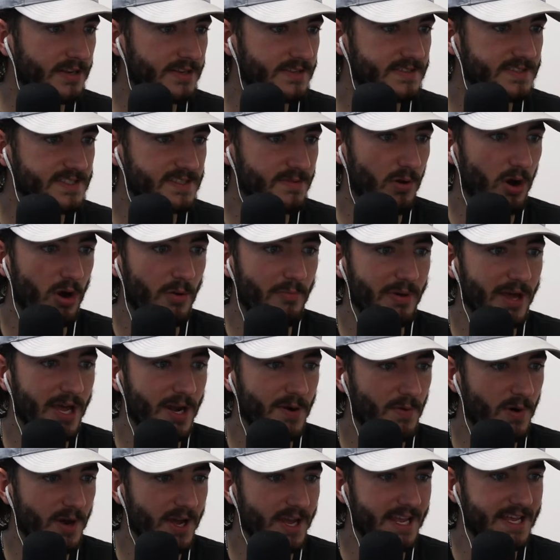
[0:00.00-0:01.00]
Simone
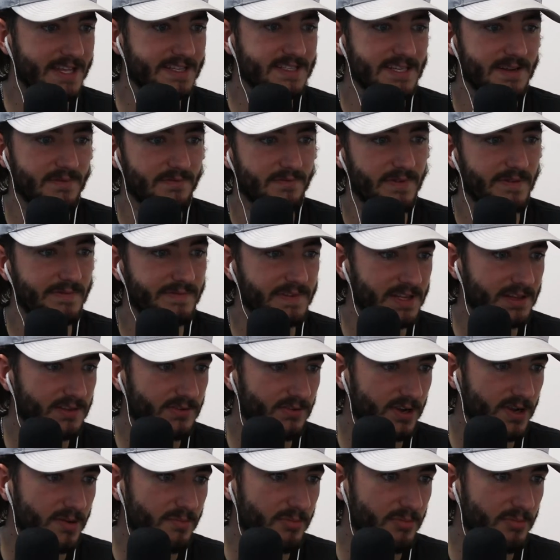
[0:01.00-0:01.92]
Benoit, 18:53.